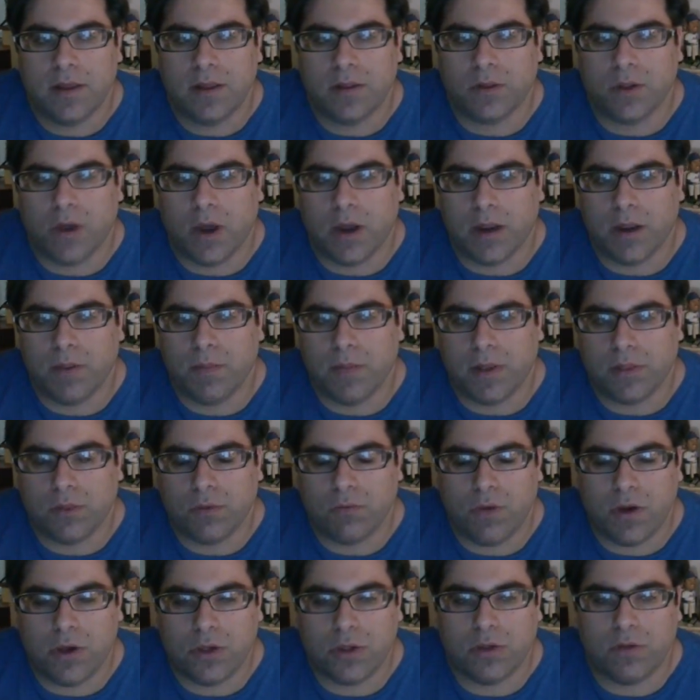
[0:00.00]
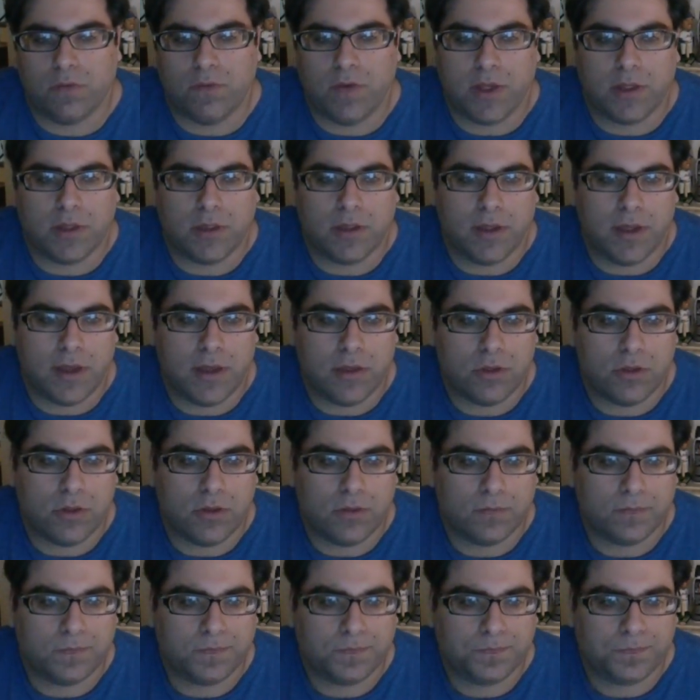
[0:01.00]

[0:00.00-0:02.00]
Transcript: talking about the Russia investigation.